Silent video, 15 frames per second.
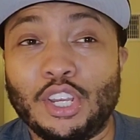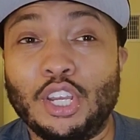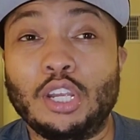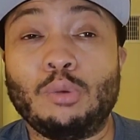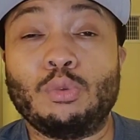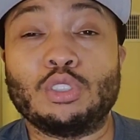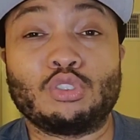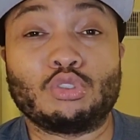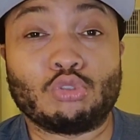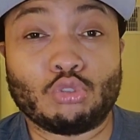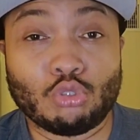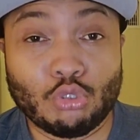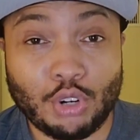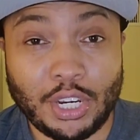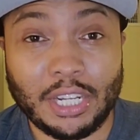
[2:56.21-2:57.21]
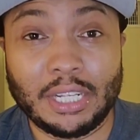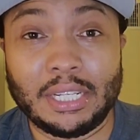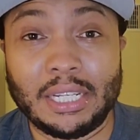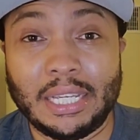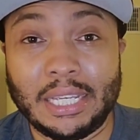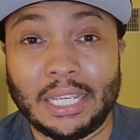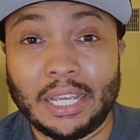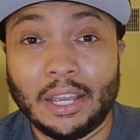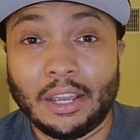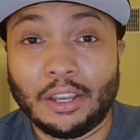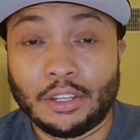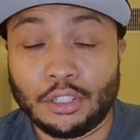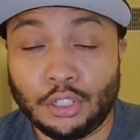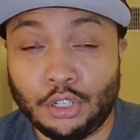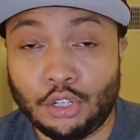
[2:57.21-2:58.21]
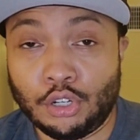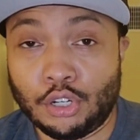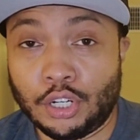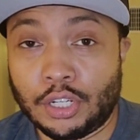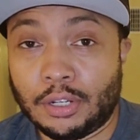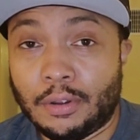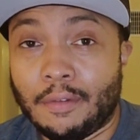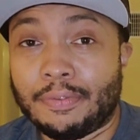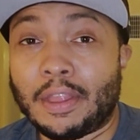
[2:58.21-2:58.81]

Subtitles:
It was really good.